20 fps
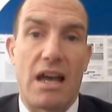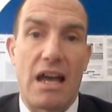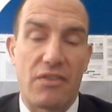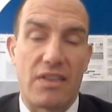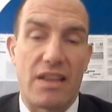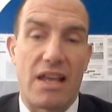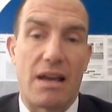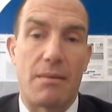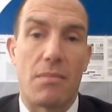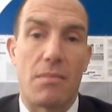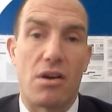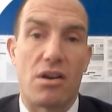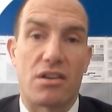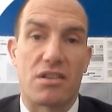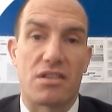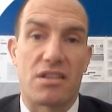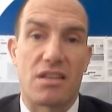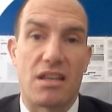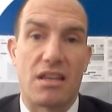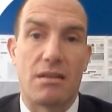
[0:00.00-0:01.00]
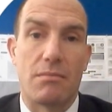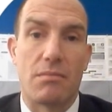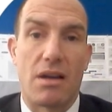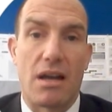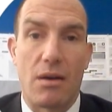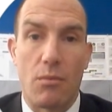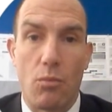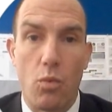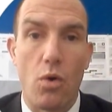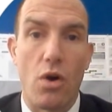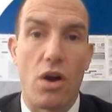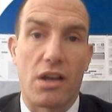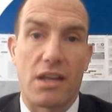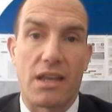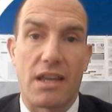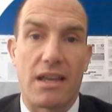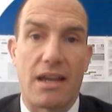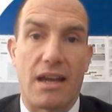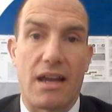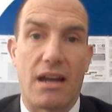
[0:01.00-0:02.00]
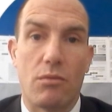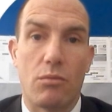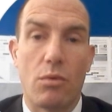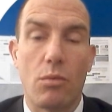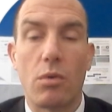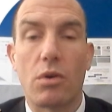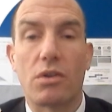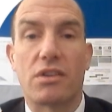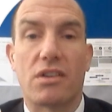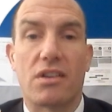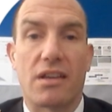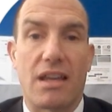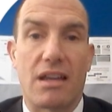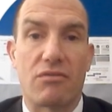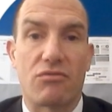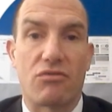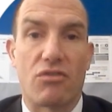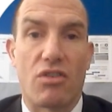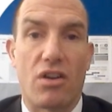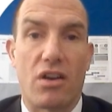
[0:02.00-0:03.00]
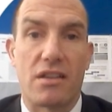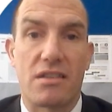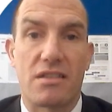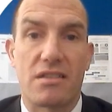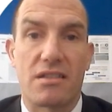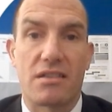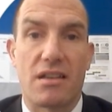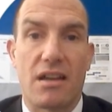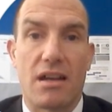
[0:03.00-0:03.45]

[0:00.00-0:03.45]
Having that mark scheme and working out, well, what did I get right?